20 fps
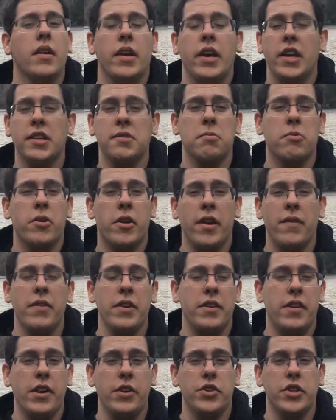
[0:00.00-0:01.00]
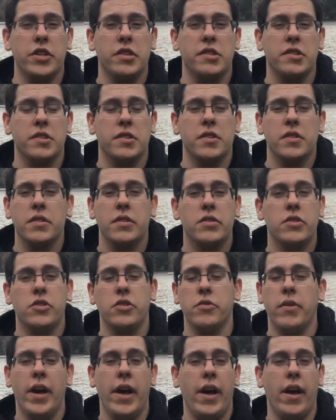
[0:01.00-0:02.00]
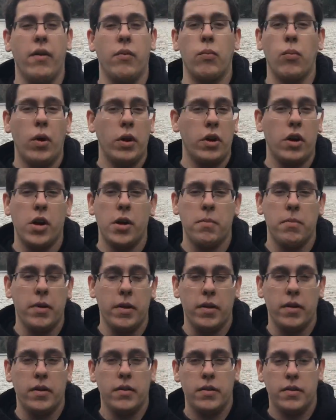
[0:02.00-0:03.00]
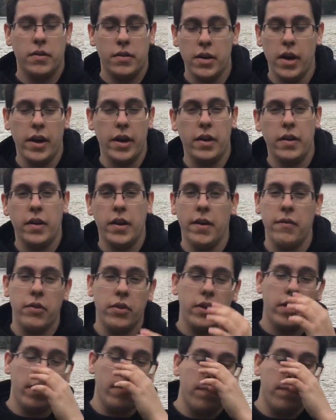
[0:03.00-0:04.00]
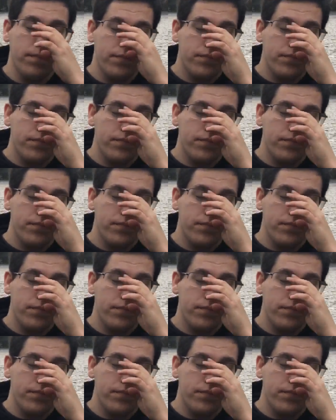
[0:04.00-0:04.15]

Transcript: it's more advantageous to have one arm than none, even though